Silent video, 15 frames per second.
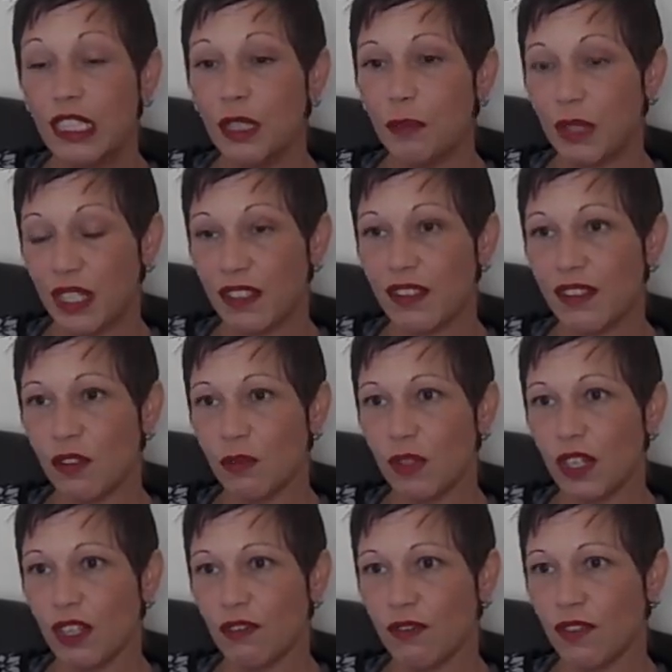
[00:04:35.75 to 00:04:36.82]
But it's still
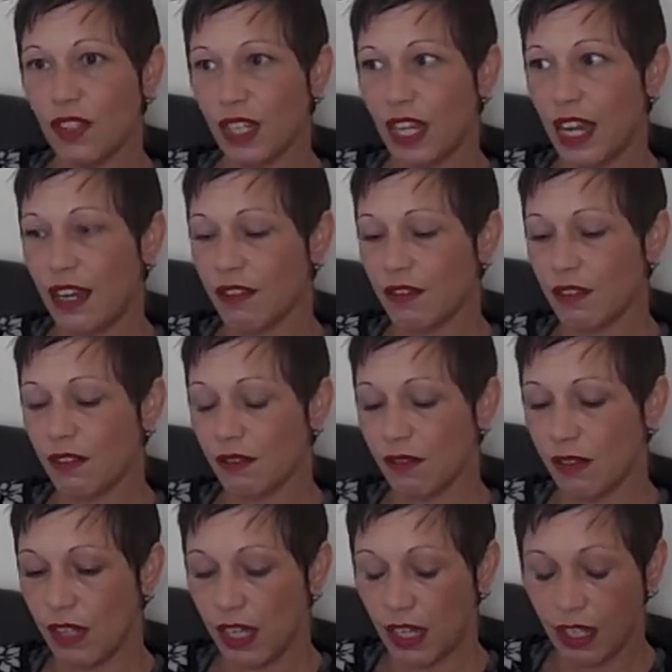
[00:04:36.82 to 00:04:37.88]
working for the council,
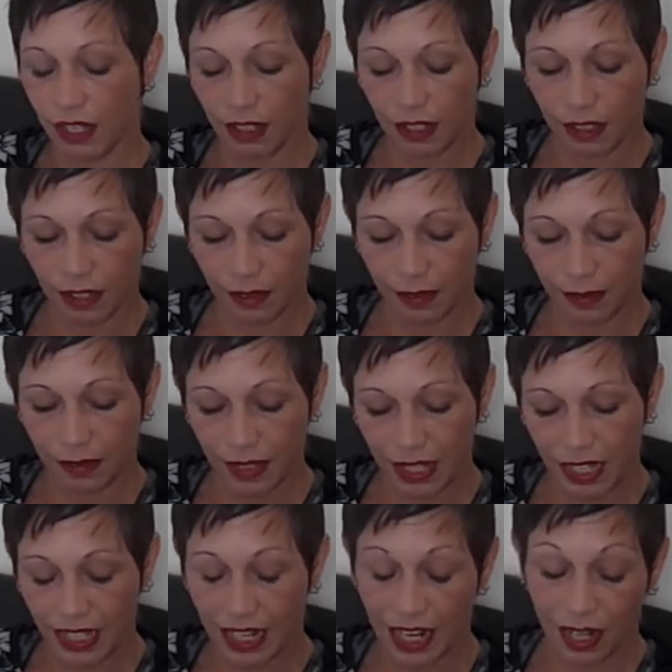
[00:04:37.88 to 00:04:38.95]
and
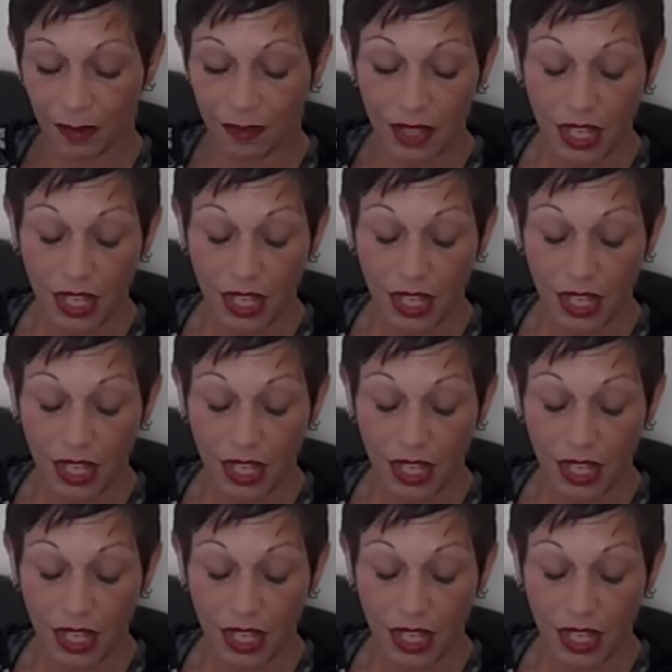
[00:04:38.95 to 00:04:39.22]
anyhow,